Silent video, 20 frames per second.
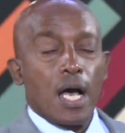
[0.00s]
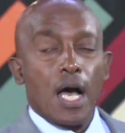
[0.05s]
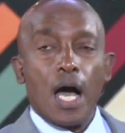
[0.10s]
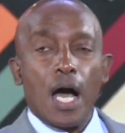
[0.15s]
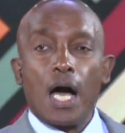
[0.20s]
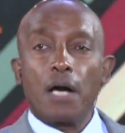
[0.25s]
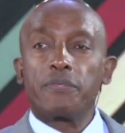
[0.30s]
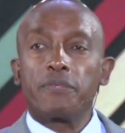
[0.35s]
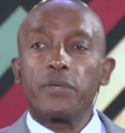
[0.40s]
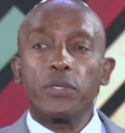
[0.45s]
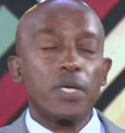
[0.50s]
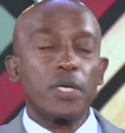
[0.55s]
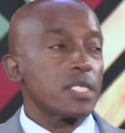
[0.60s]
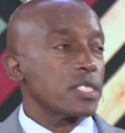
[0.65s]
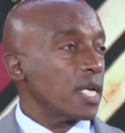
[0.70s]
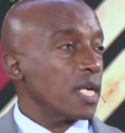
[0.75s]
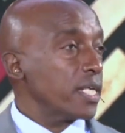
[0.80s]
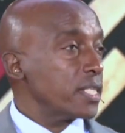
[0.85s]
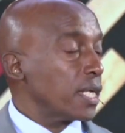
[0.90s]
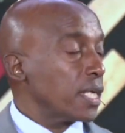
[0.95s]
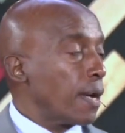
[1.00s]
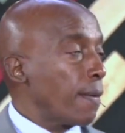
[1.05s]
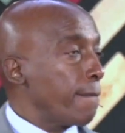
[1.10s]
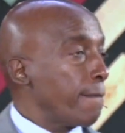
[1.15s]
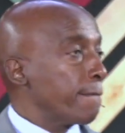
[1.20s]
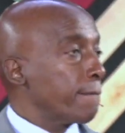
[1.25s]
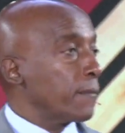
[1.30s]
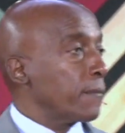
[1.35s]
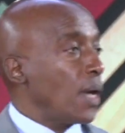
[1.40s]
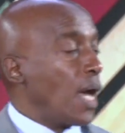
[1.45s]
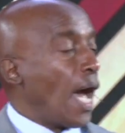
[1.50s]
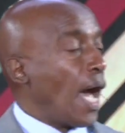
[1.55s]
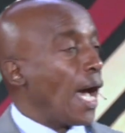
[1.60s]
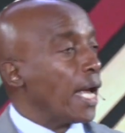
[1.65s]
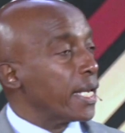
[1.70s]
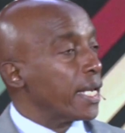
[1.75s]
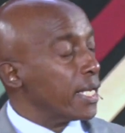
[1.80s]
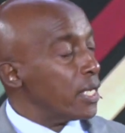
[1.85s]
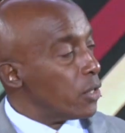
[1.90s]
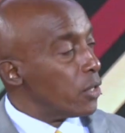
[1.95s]
a few years later, and
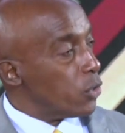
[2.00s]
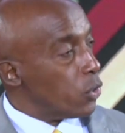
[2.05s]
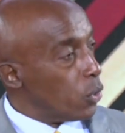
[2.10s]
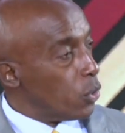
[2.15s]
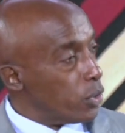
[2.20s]
th though